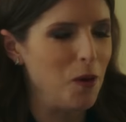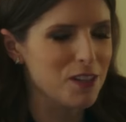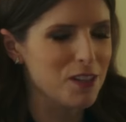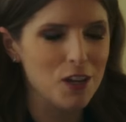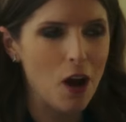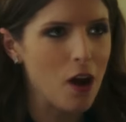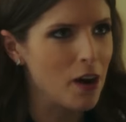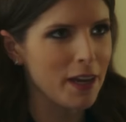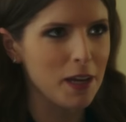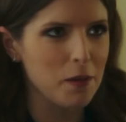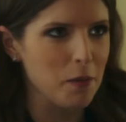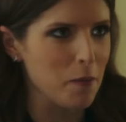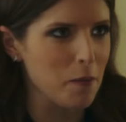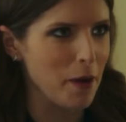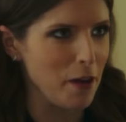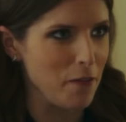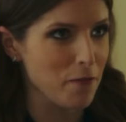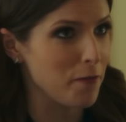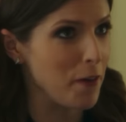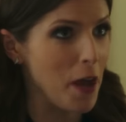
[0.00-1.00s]
We're talking
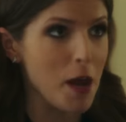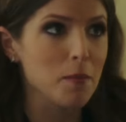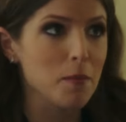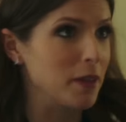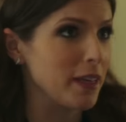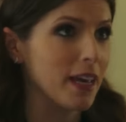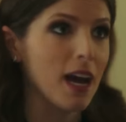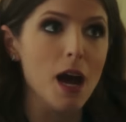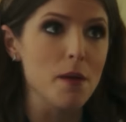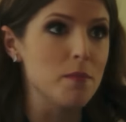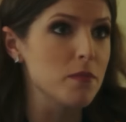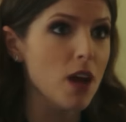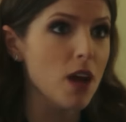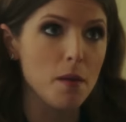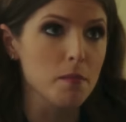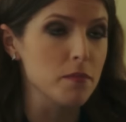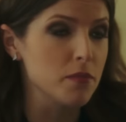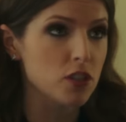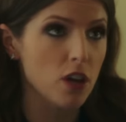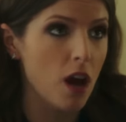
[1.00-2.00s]
about my family.
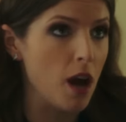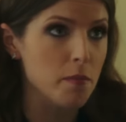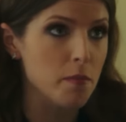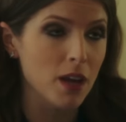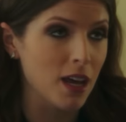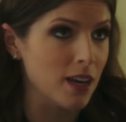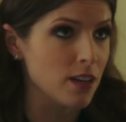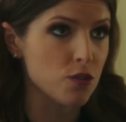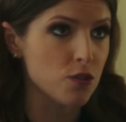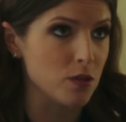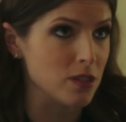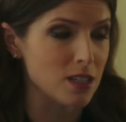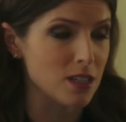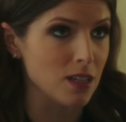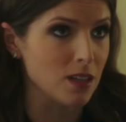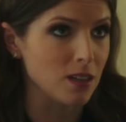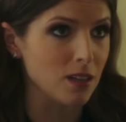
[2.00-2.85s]
I'm not interested.